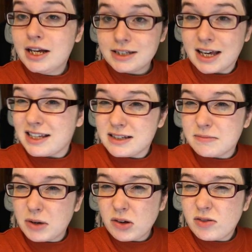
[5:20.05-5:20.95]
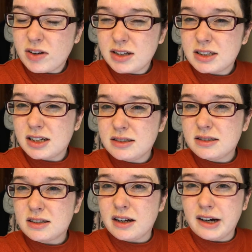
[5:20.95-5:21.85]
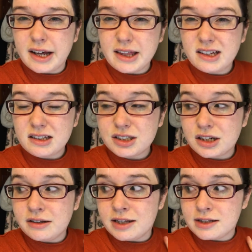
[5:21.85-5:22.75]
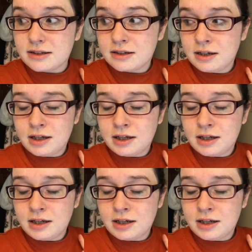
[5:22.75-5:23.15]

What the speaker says: taking some vlog photos. So I think I showed this,